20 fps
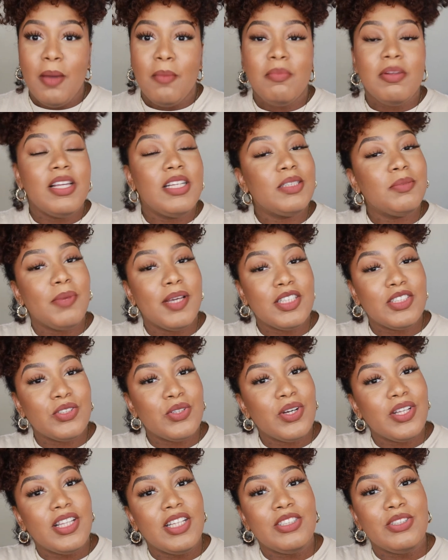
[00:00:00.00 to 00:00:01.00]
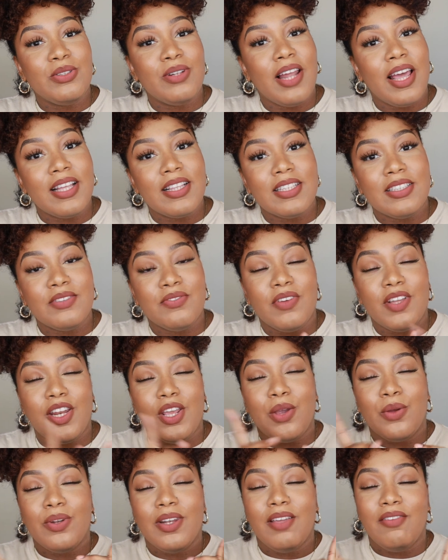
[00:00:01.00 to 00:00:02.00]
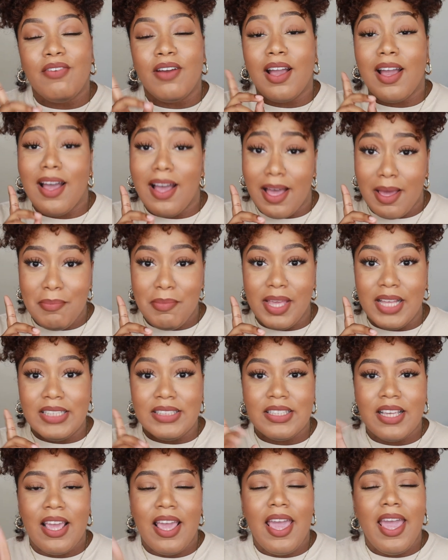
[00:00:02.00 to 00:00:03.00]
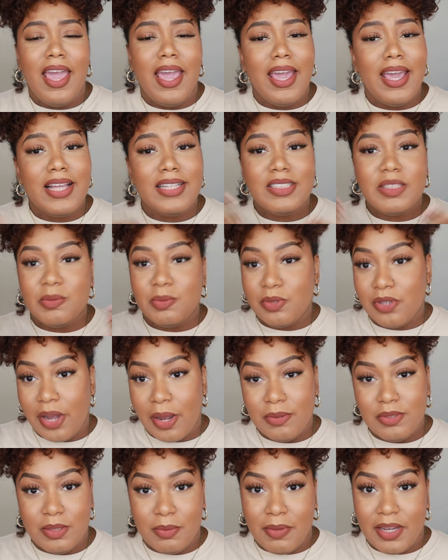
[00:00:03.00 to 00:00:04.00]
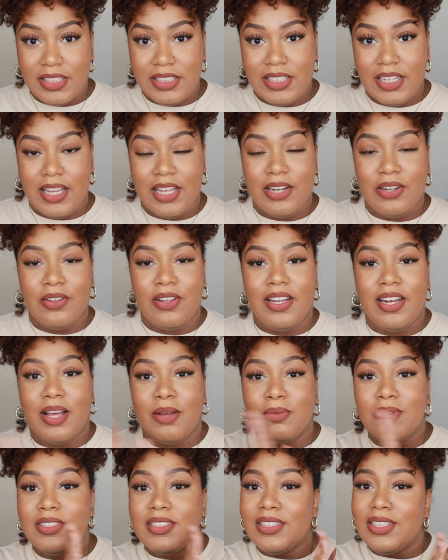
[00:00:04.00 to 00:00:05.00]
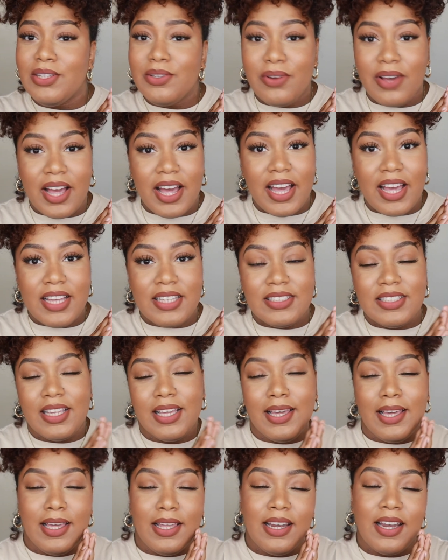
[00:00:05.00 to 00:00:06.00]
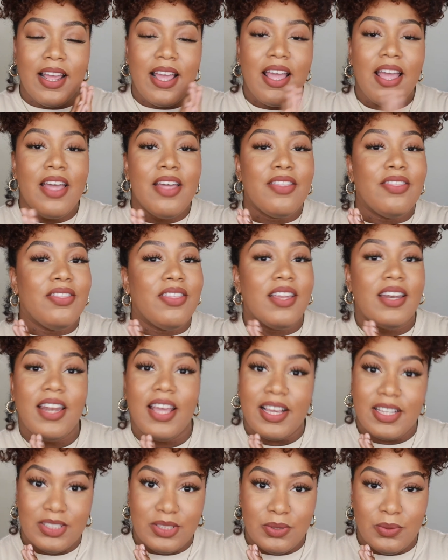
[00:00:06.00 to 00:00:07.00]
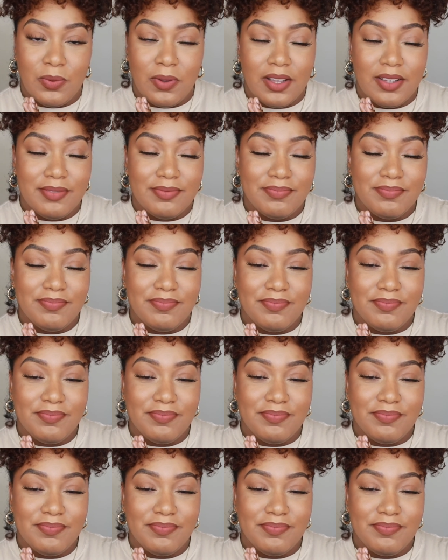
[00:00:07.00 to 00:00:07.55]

Please make sure that you like this video, leave a comment, and subscribe to my channel. And I will see you guys in the next one.